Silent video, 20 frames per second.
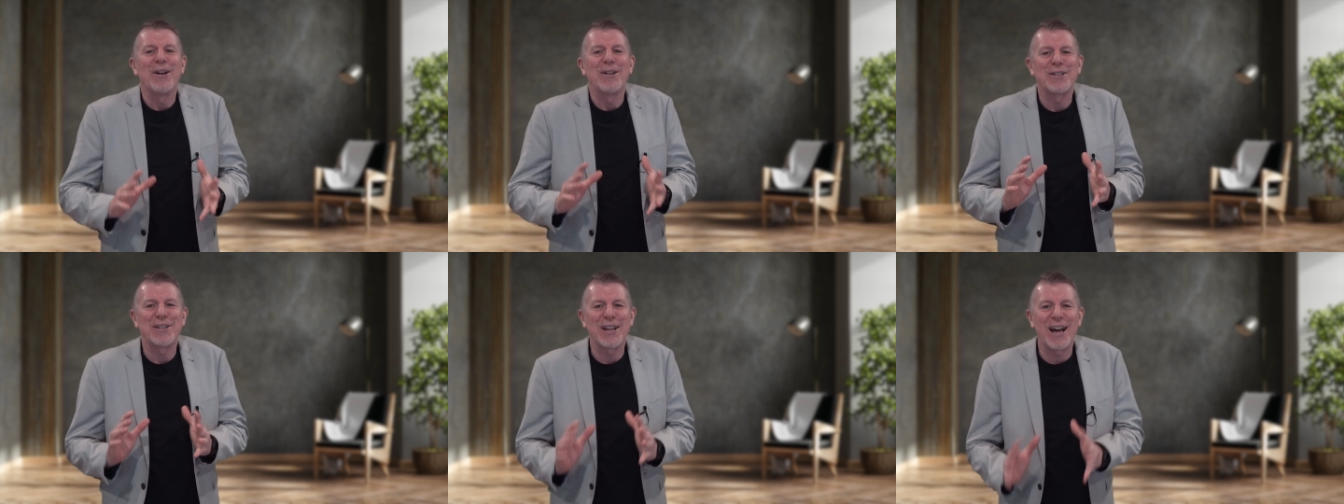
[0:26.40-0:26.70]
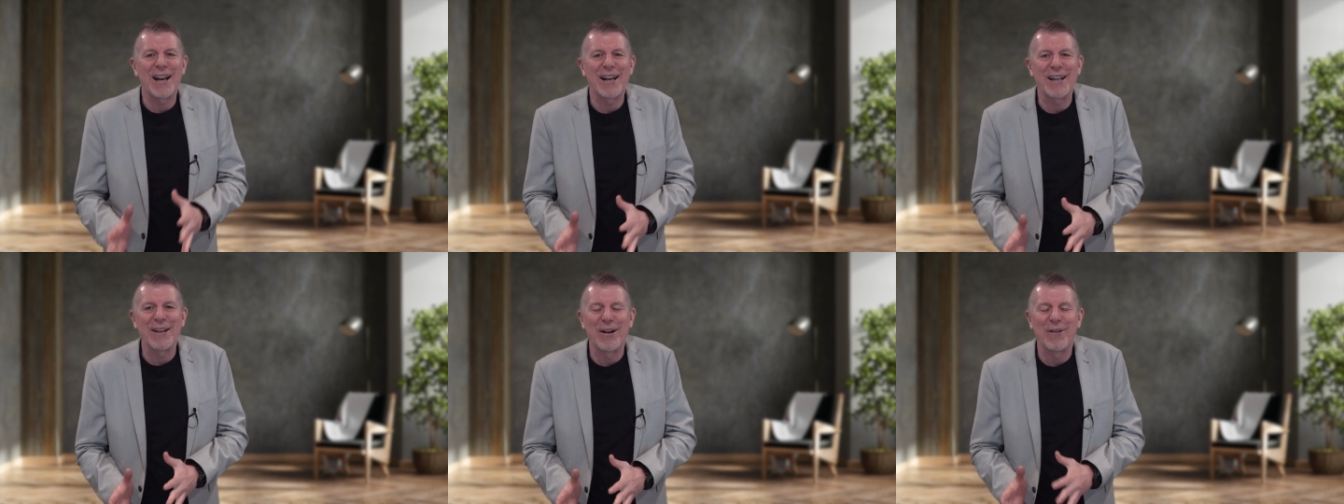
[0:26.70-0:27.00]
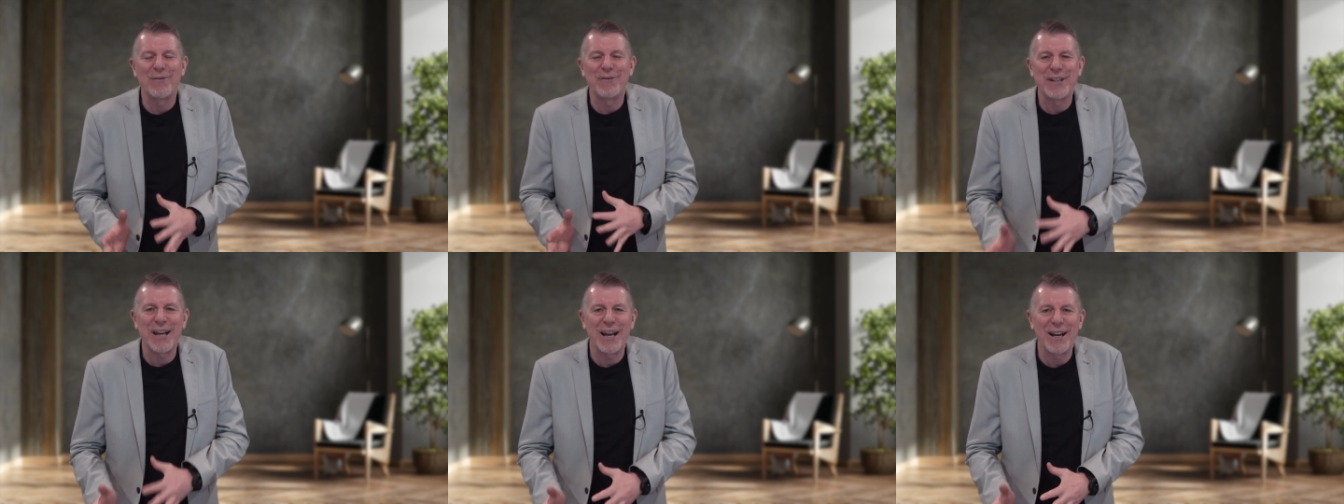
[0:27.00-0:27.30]
starting
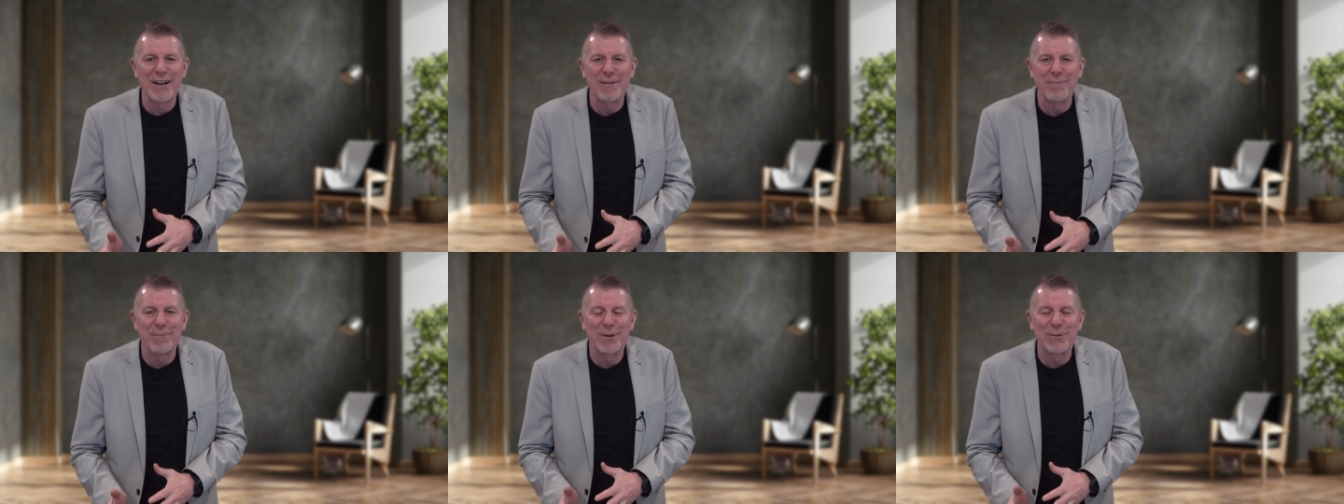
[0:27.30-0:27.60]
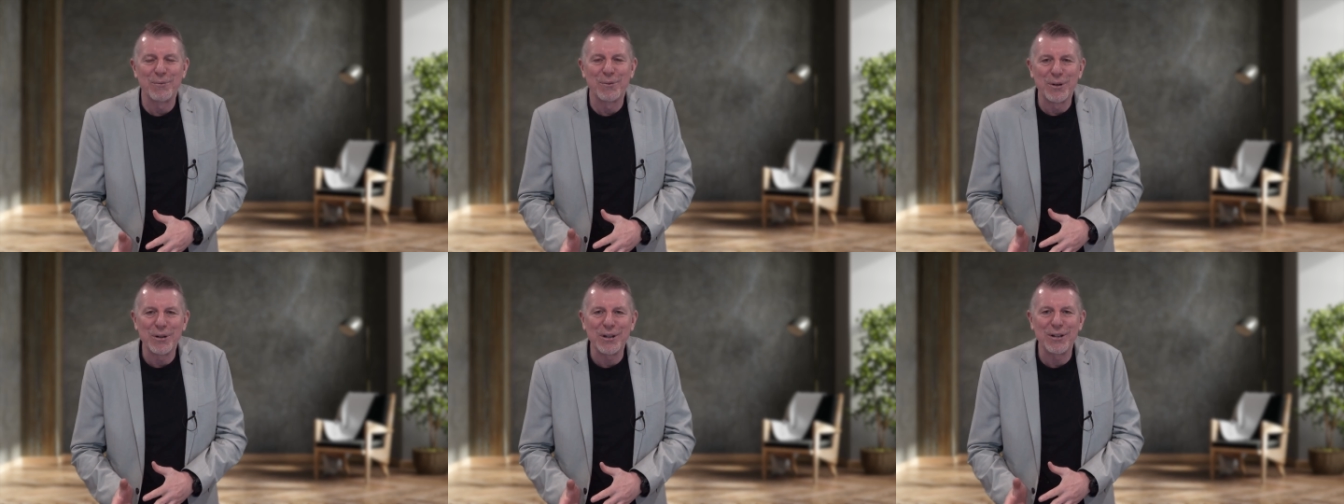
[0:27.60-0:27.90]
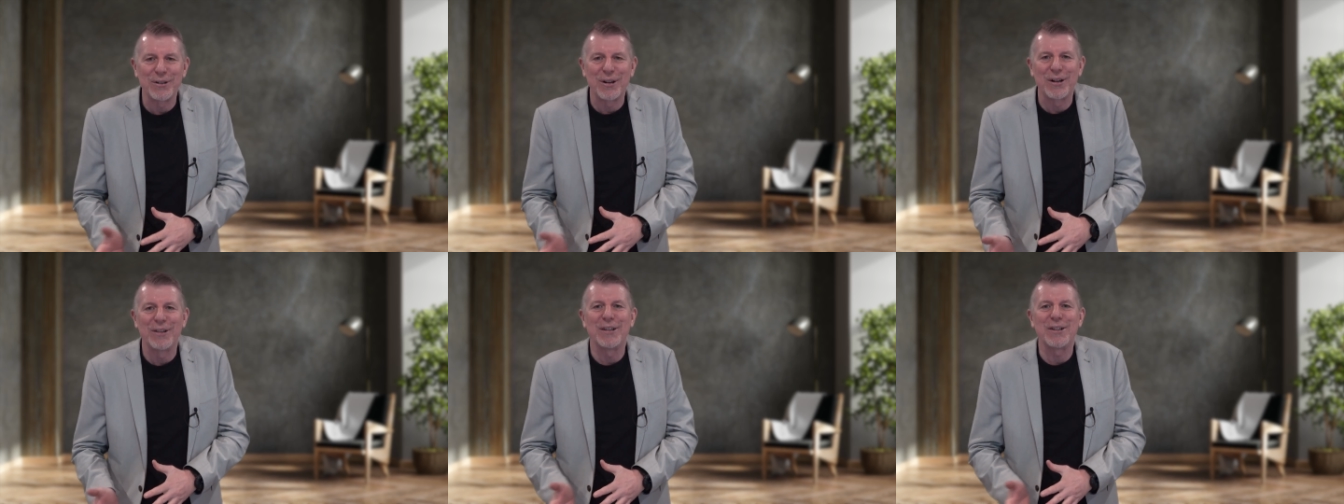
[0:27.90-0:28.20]
off down in
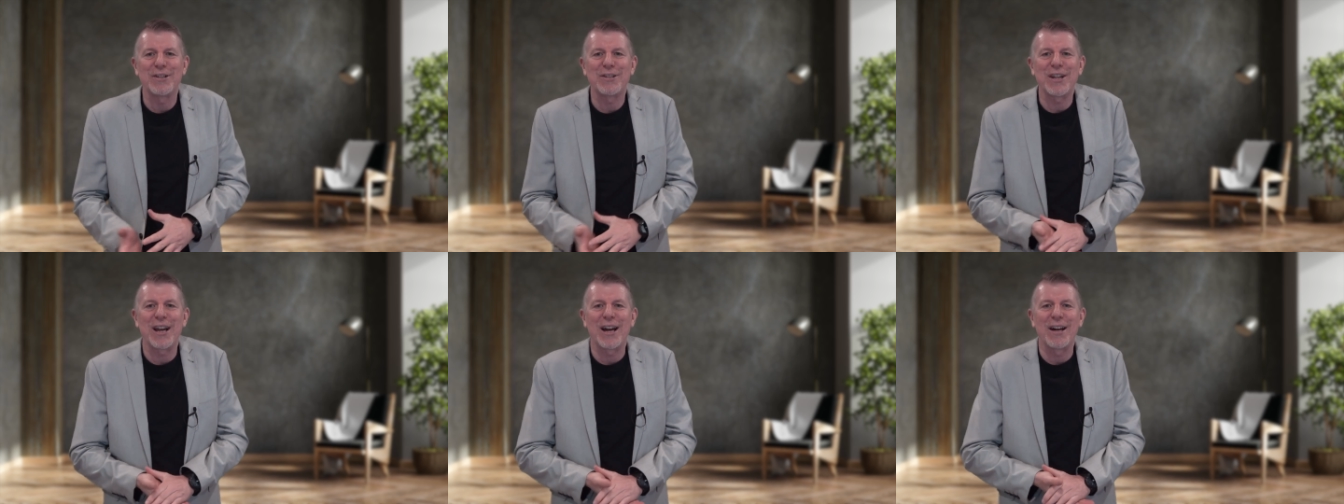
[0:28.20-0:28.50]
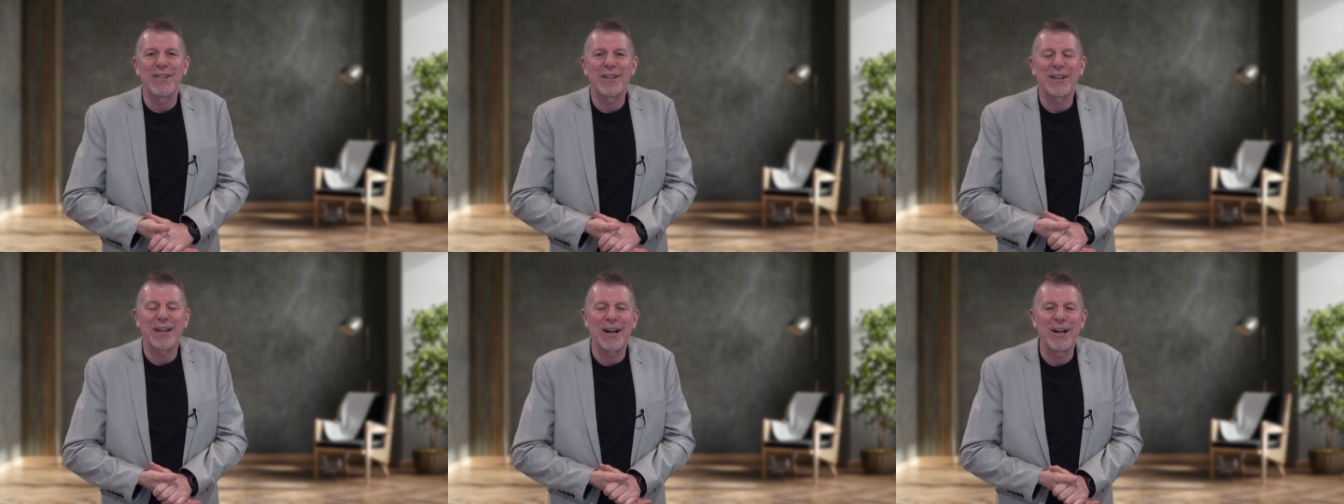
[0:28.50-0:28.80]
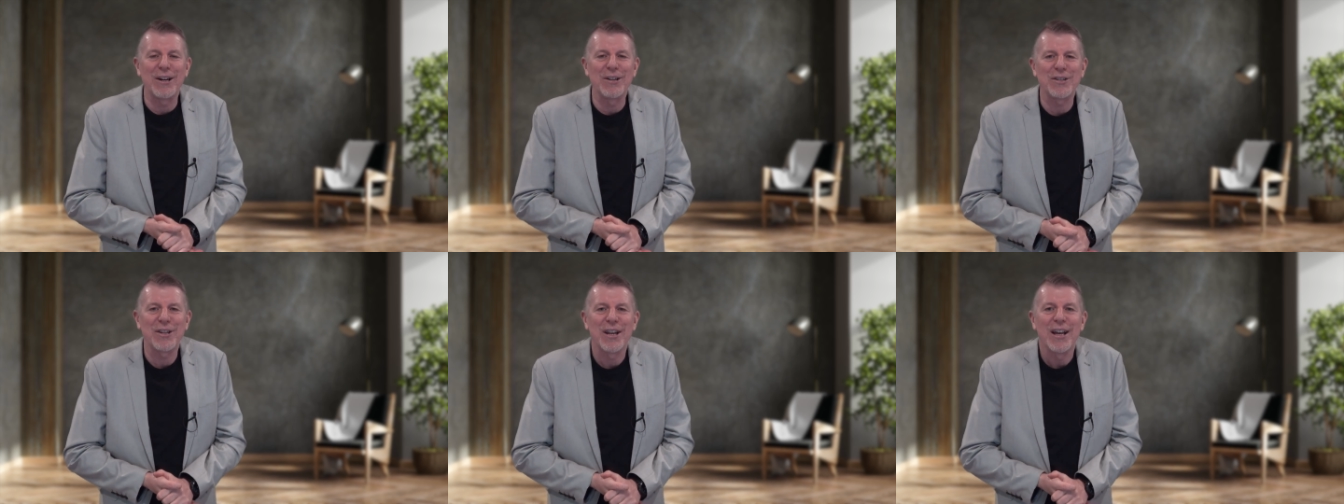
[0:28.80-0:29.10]
Moruya on the south
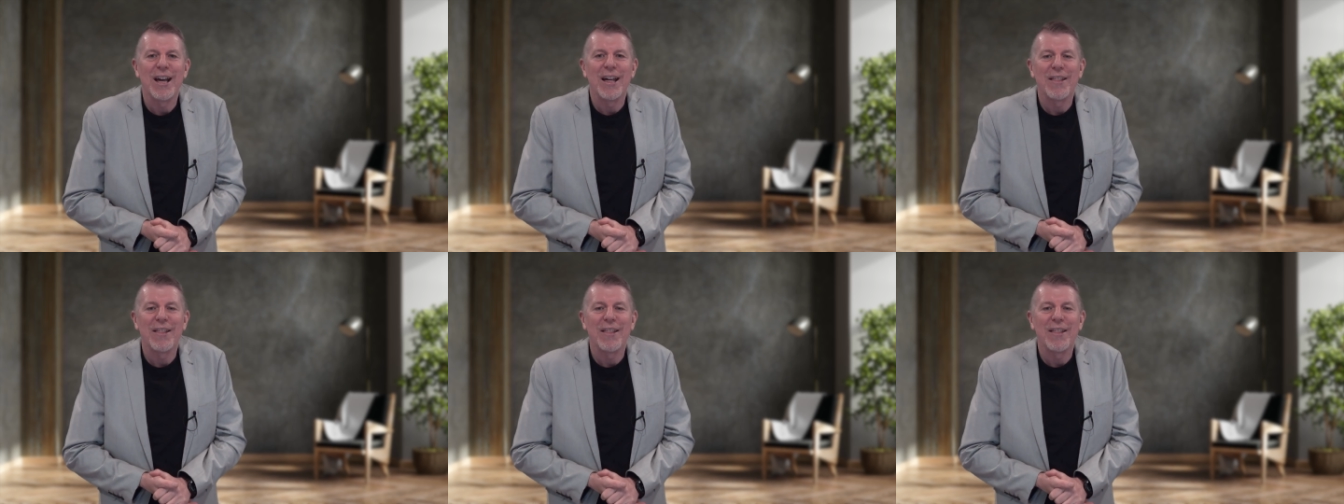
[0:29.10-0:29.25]
coast,